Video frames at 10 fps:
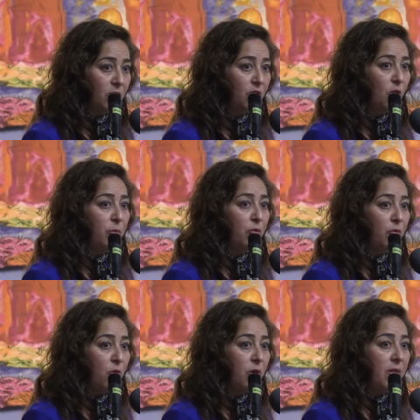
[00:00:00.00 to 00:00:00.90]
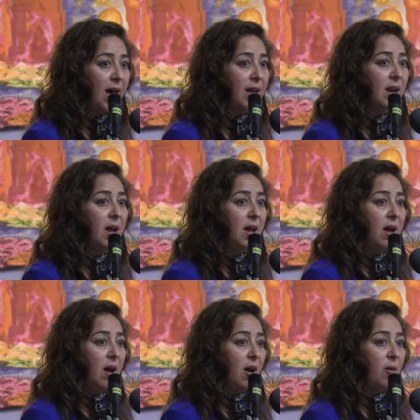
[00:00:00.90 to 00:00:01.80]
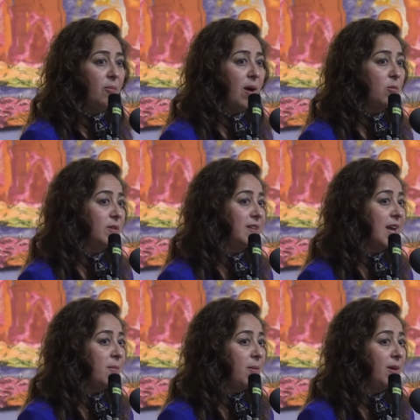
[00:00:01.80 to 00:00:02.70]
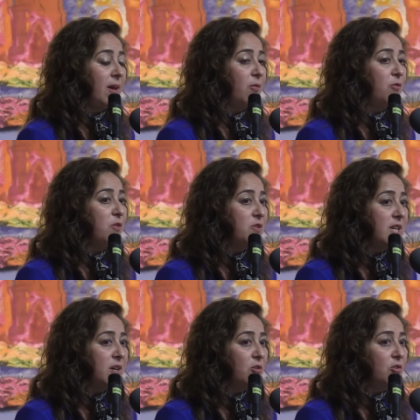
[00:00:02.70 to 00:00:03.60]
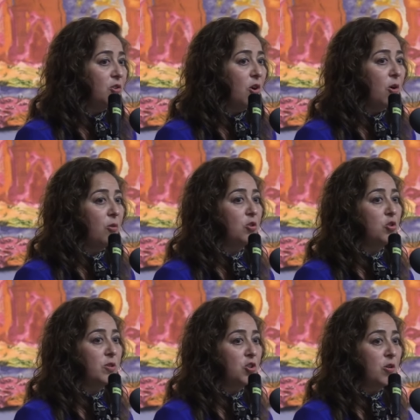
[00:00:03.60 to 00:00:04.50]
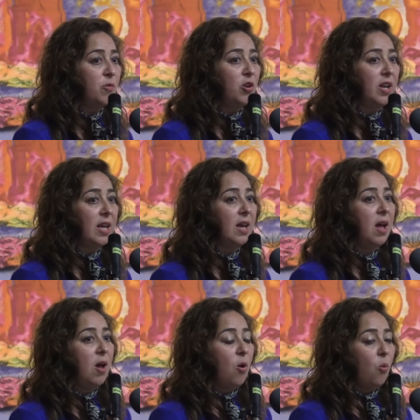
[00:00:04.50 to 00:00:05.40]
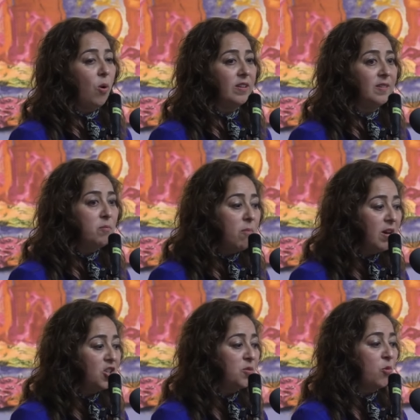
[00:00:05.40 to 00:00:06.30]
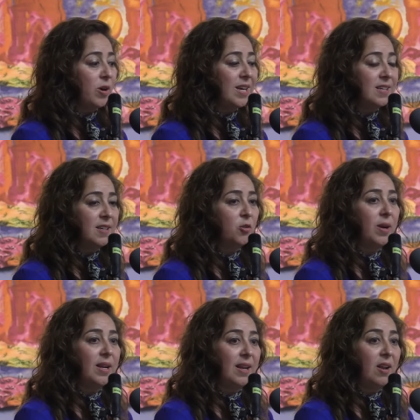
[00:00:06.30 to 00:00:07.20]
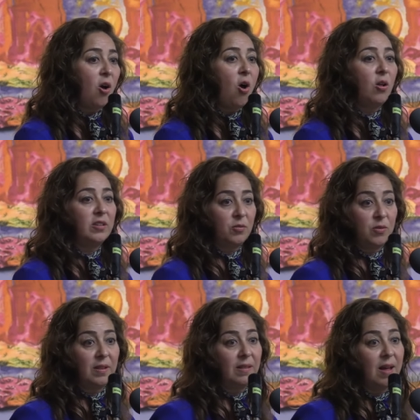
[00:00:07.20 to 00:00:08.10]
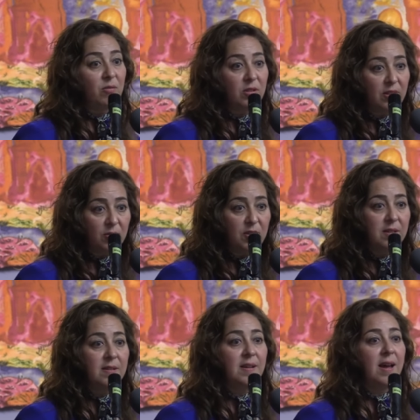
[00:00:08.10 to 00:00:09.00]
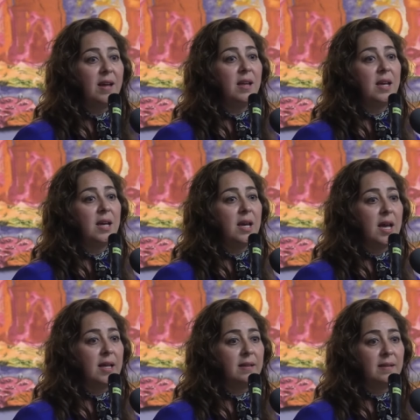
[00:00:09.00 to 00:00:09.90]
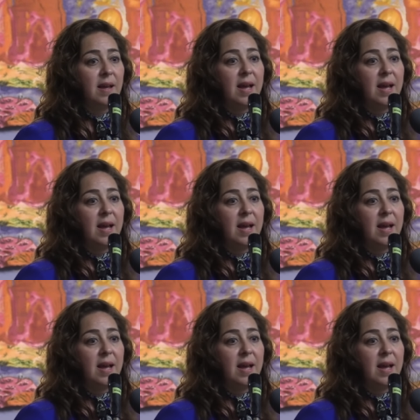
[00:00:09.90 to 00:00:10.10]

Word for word: So before that, I would say maybe 50 years ago, the Jewish community was much more integrated at all different levels of society and